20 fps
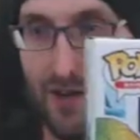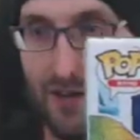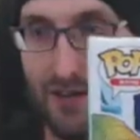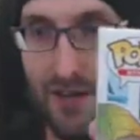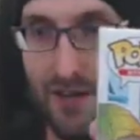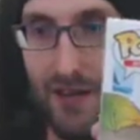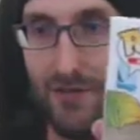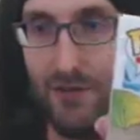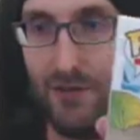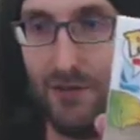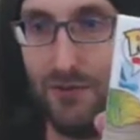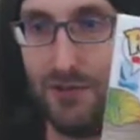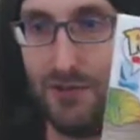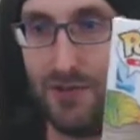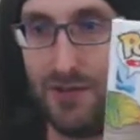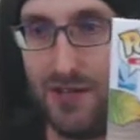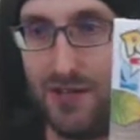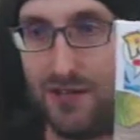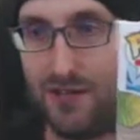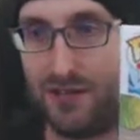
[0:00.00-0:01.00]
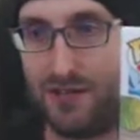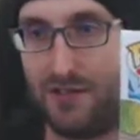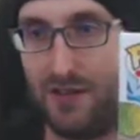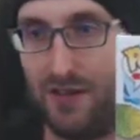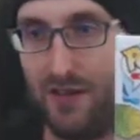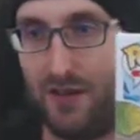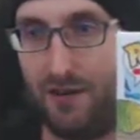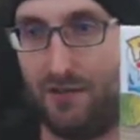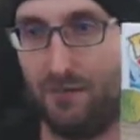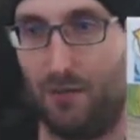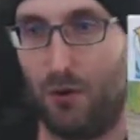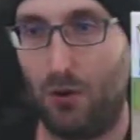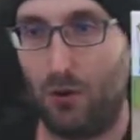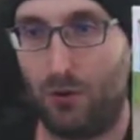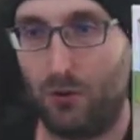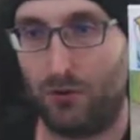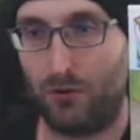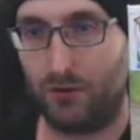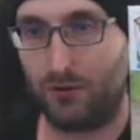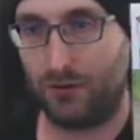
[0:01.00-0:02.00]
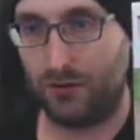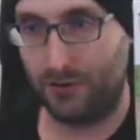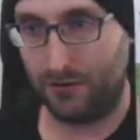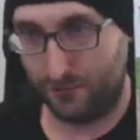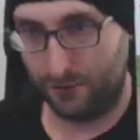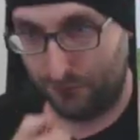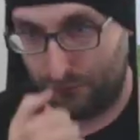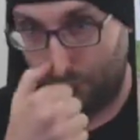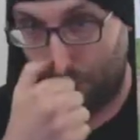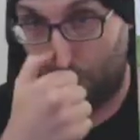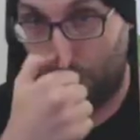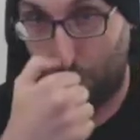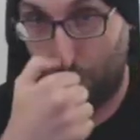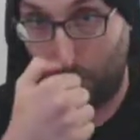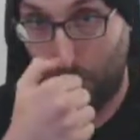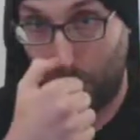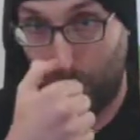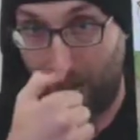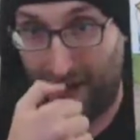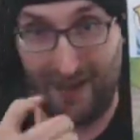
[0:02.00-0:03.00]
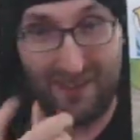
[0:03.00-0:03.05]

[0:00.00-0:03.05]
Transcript: they've used this mold for,